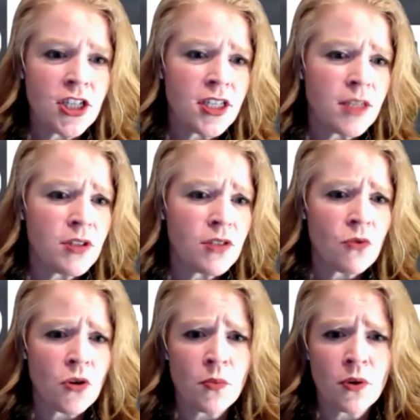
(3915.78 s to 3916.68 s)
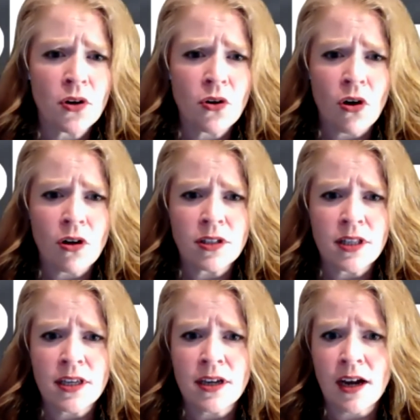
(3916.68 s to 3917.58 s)
Gibson wrote a book called
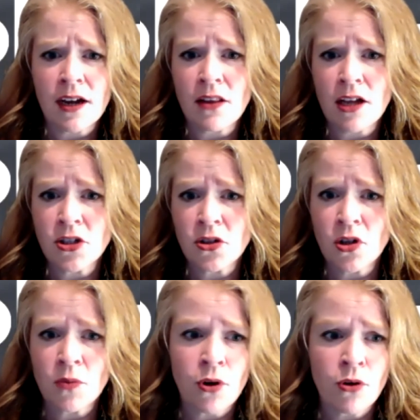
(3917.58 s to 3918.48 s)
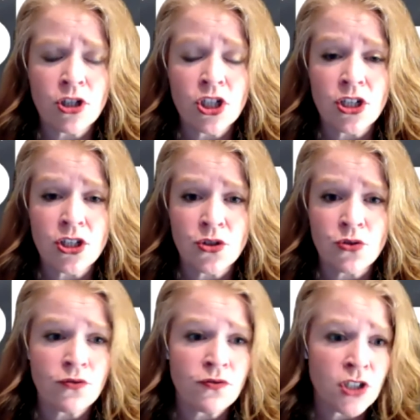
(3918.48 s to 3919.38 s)
The Ecological Approach
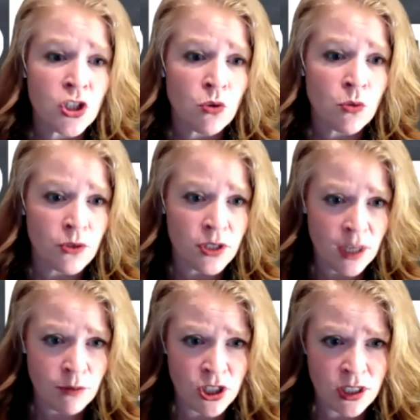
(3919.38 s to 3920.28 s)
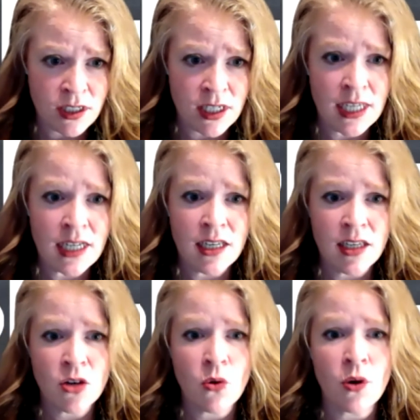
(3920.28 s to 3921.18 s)
to Visual Perception. In it,
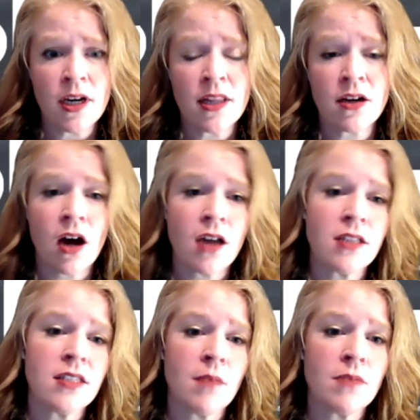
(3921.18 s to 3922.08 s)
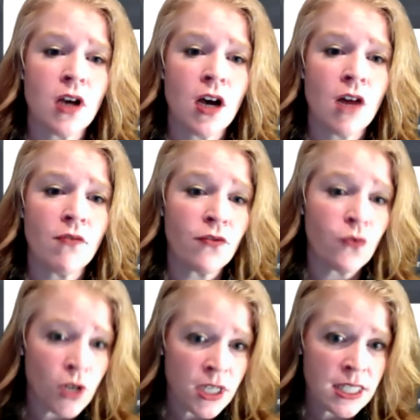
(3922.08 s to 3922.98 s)
he coined the concept of
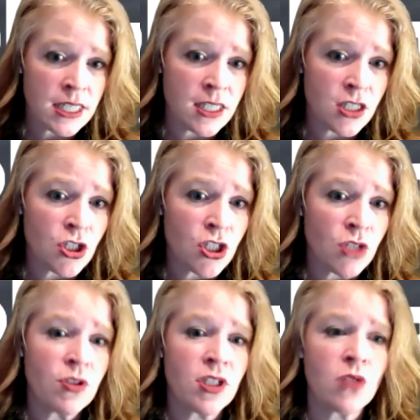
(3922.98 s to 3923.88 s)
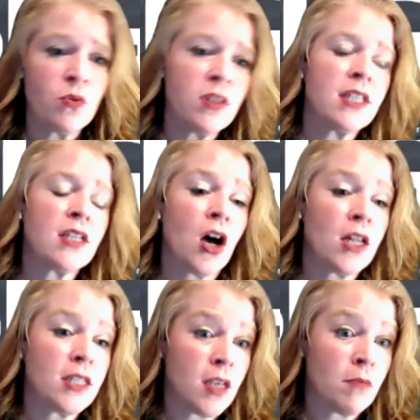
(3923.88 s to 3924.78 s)
affordances. Do you deal with this
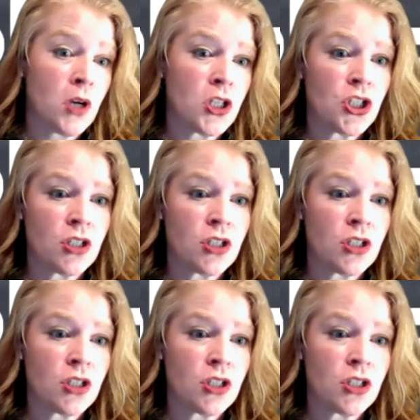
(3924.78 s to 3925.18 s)
concept much?